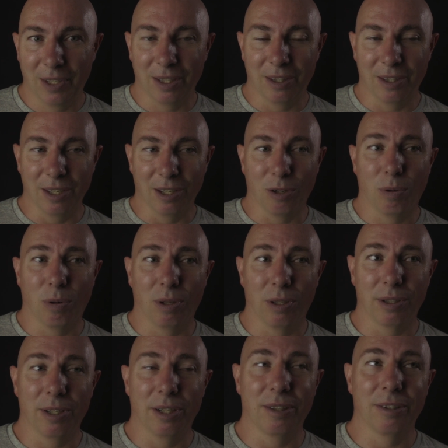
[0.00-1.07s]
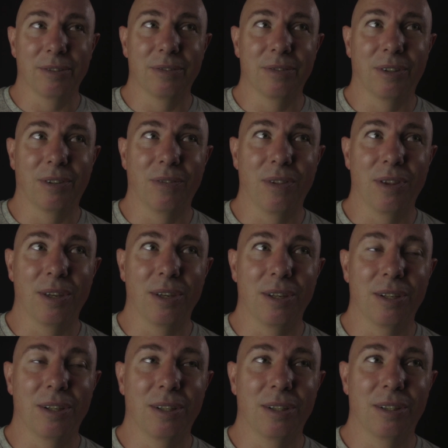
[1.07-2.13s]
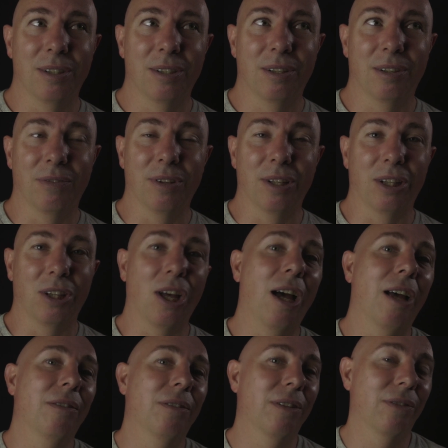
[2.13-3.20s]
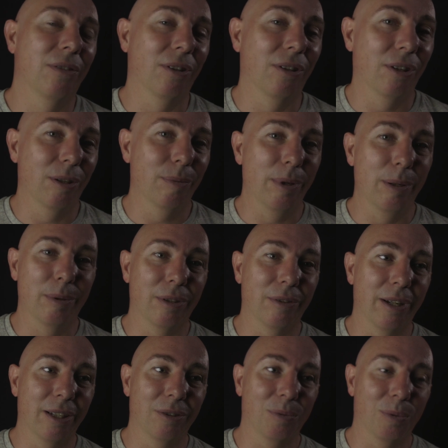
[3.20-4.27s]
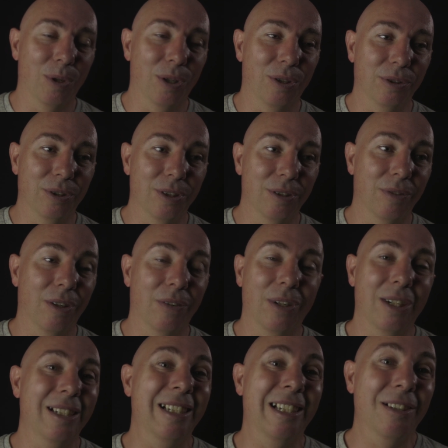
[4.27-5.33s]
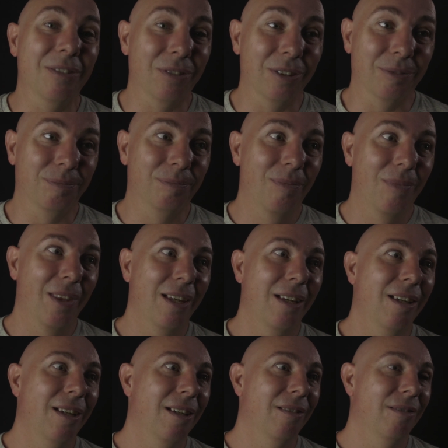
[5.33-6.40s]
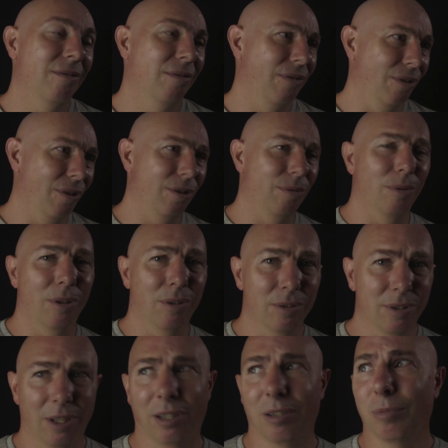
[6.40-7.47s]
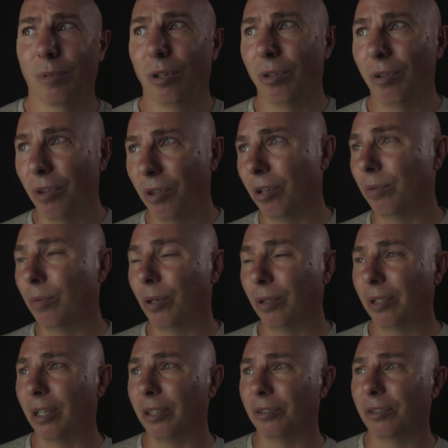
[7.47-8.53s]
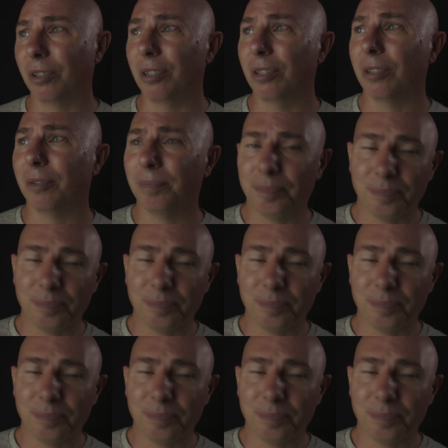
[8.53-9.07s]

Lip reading: the equality of the life for a lot of people around the world is very, very different. First world, second world, third world countries.